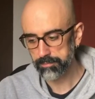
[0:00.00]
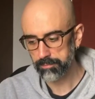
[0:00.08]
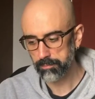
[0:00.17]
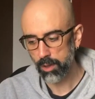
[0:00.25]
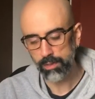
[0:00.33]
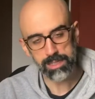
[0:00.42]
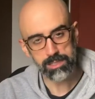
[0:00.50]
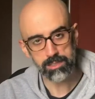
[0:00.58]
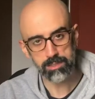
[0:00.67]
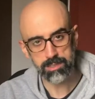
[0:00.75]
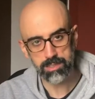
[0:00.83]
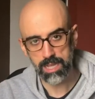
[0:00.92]
model
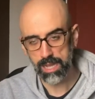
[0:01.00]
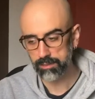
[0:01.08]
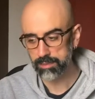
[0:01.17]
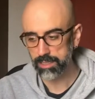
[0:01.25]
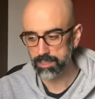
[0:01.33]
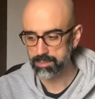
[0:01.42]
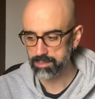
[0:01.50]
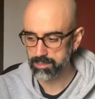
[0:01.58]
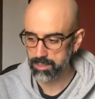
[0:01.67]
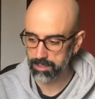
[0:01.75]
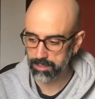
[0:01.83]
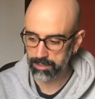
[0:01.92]
turns out that it's
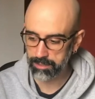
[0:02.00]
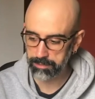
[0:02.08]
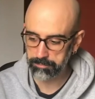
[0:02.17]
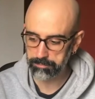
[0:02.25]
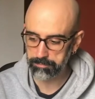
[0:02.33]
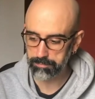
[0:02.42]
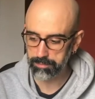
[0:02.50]
a